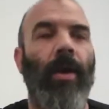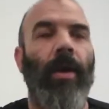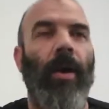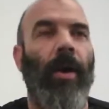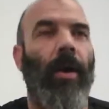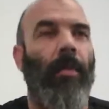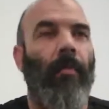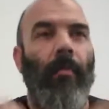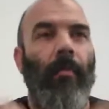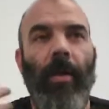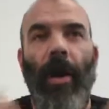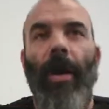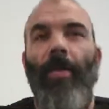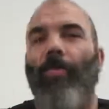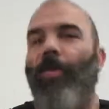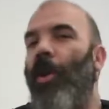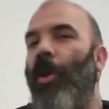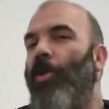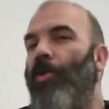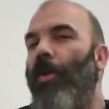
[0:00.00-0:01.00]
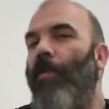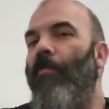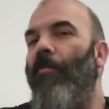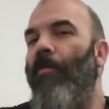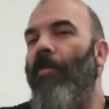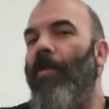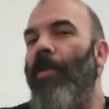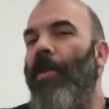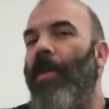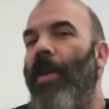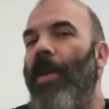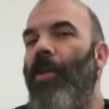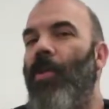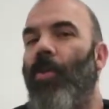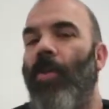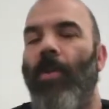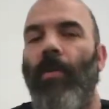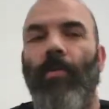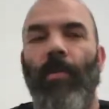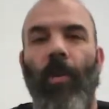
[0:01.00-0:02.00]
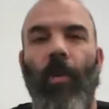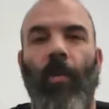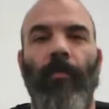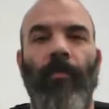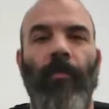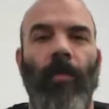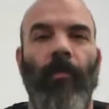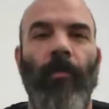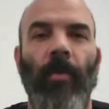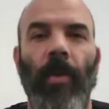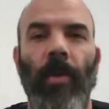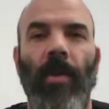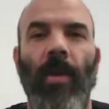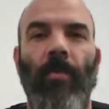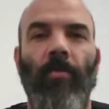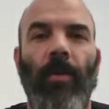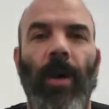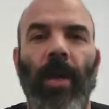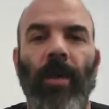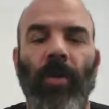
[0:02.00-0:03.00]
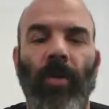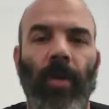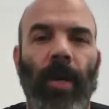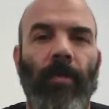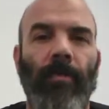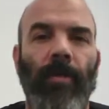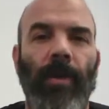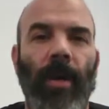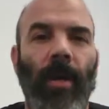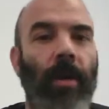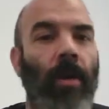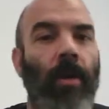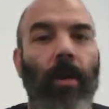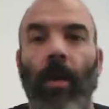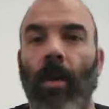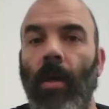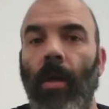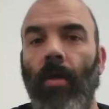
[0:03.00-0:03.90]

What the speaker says: I'm dressed up for the occasion. Feel free to come by the shop today.